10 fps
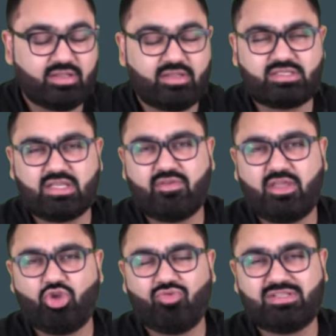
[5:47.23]
This is
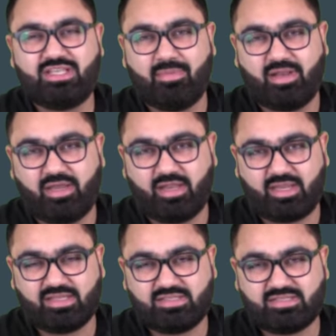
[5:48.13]
where you will see malaria
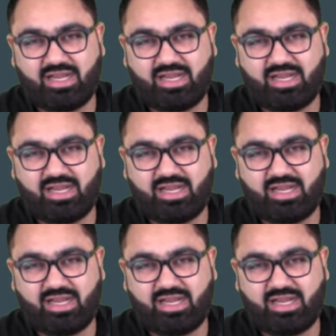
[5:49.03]
cases.